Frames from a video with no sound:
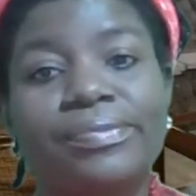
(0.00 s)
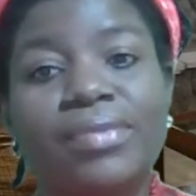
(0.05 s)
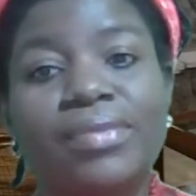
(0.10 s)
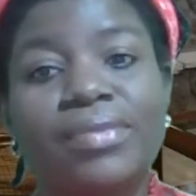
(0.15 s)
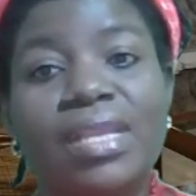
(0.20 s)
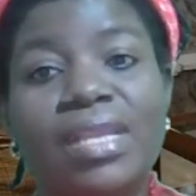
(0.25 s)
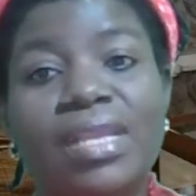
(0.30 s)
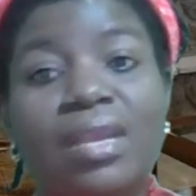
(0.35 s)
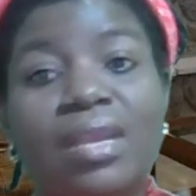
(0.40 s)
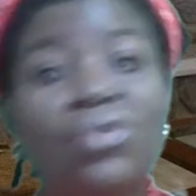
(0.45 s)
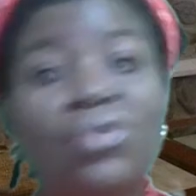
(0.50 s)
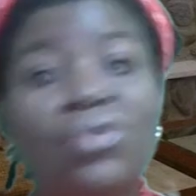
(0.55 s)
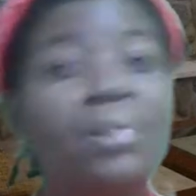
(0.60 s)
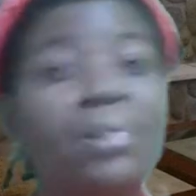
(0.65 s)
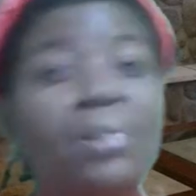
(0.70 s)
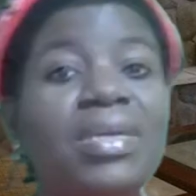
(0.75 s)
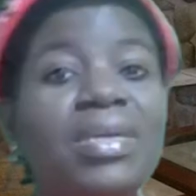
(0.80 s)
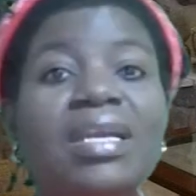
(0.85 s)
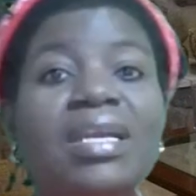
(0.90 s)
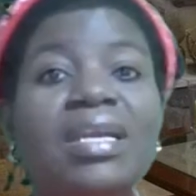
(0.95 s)

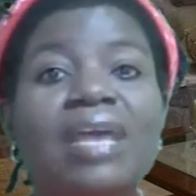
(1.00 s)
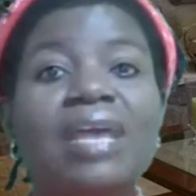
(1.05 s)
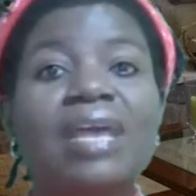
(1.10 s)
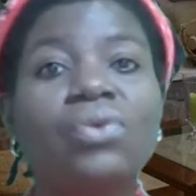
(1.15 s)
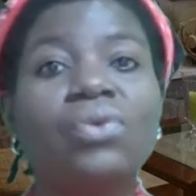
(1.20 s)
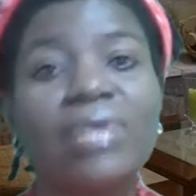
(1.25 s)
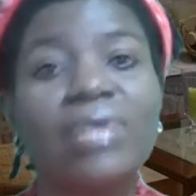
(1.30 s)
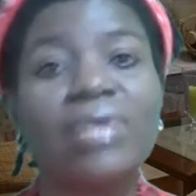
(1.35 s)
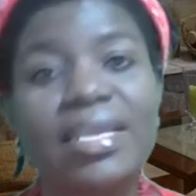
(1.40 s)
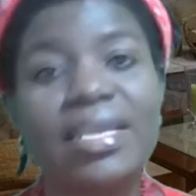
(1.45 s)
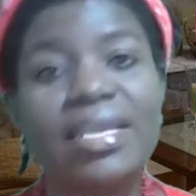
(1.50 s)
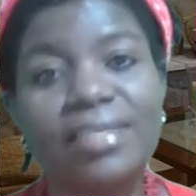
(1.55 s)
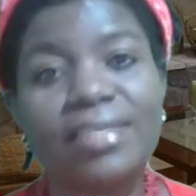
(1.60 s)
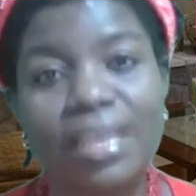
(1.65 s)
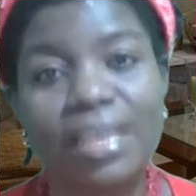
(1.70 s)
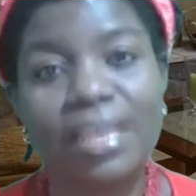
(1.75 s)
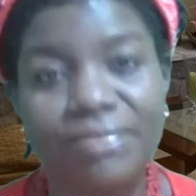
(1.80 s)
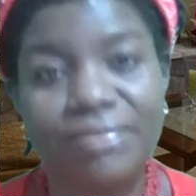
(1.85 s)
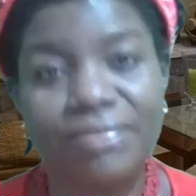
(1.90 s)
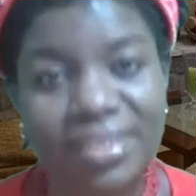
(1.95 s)
Nobody can hold any
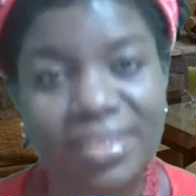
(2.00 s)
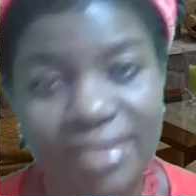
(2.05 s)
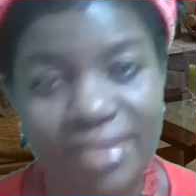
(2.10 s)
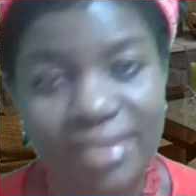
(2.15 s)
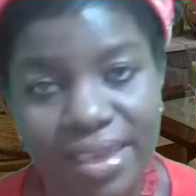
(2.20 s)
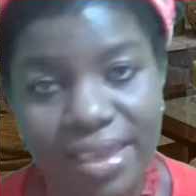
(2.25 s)
service there.